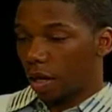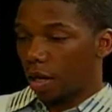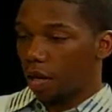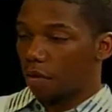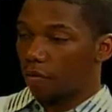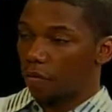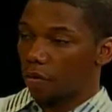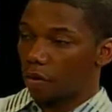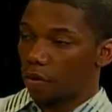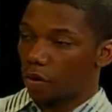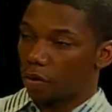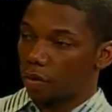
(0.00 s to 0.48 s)
I
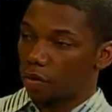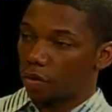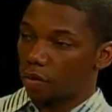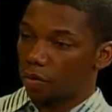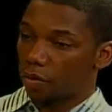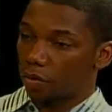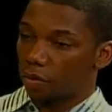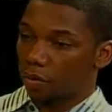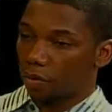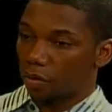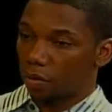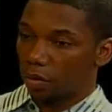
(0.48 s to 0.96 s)
ever heard,
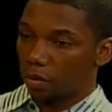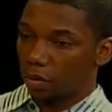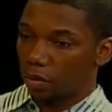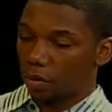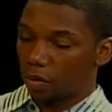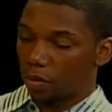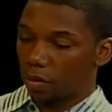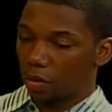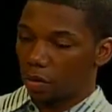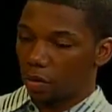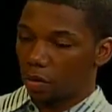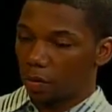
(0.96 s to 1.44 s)

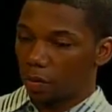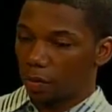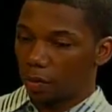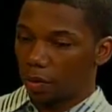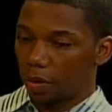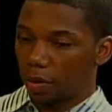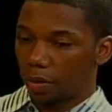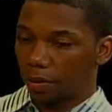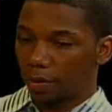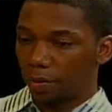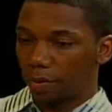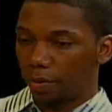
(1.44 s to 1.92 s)
you know,
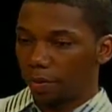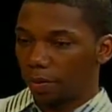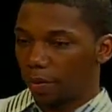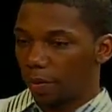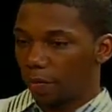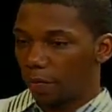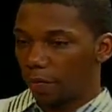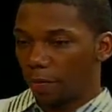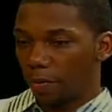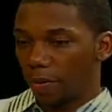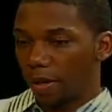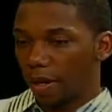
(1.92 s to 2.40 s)
but
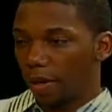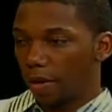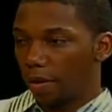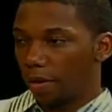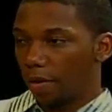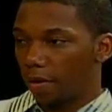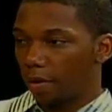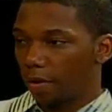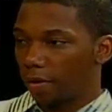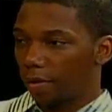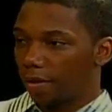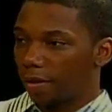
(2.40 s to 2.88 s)
Which from was, that
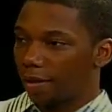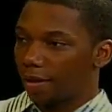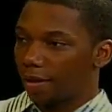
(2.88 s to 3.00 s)
what was